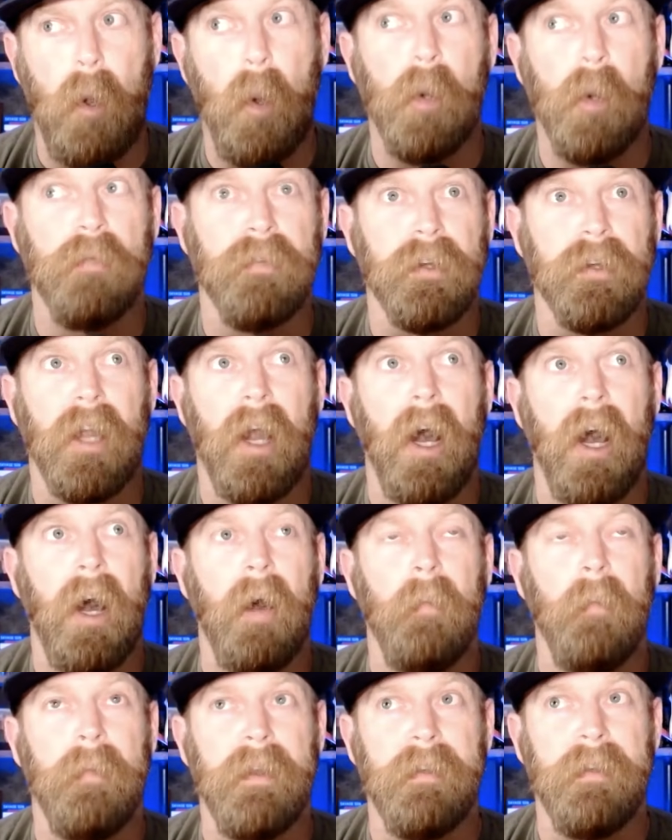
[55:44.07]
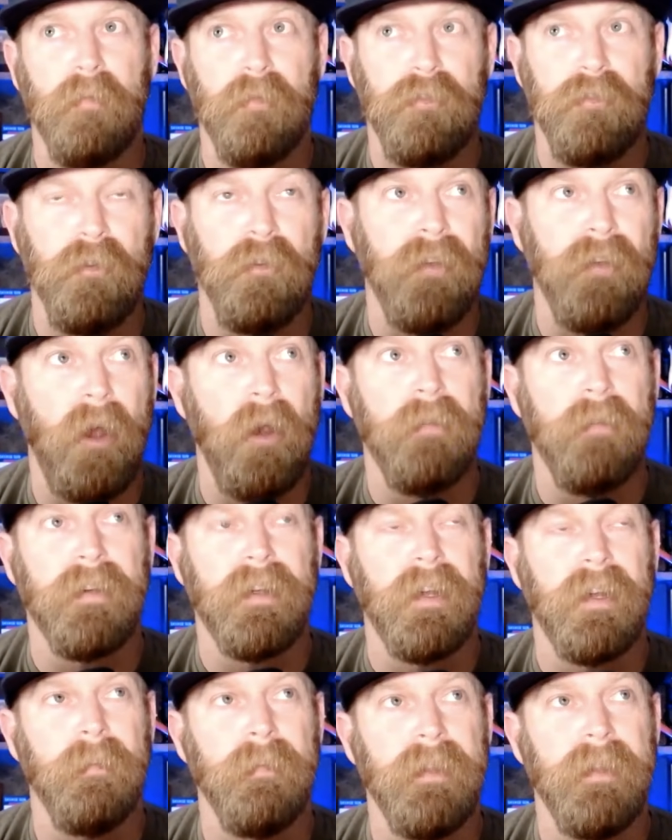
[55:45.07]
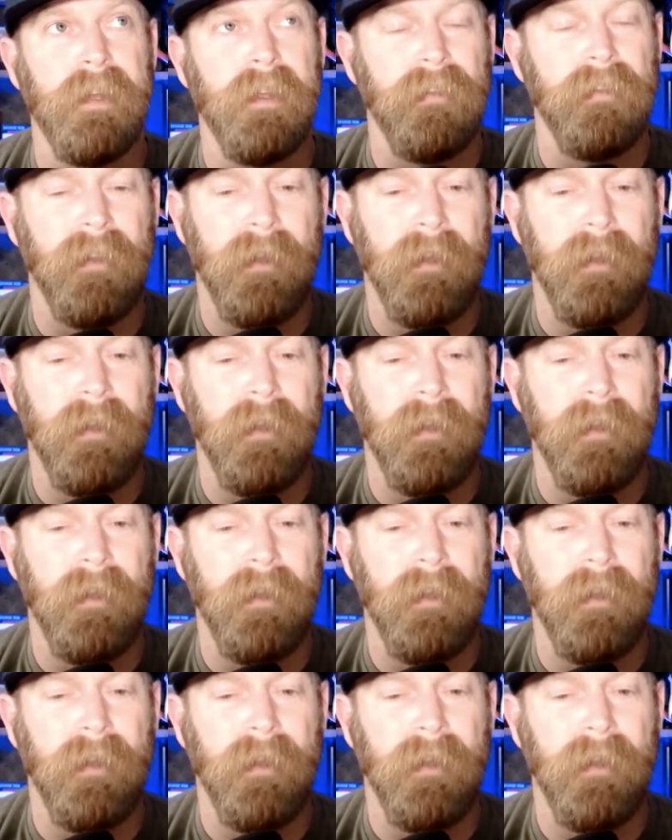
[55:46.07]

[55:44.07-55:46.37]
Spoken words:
overcome, and as soon as I overcome this,